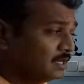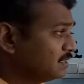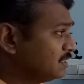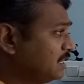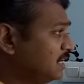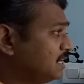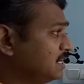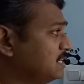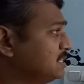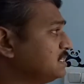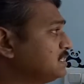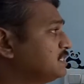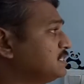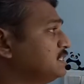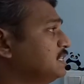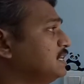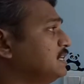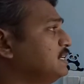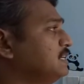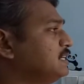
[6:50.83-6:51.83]
that is
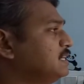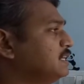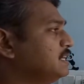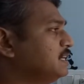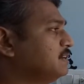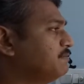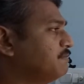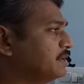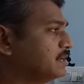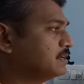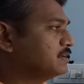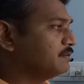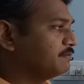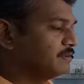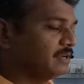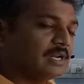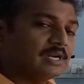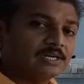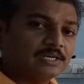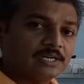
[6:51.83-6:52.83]
the heating effect of
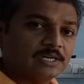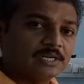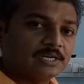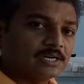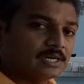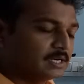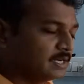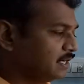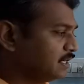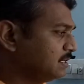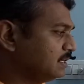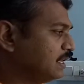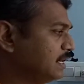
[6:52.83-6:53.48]
electric current,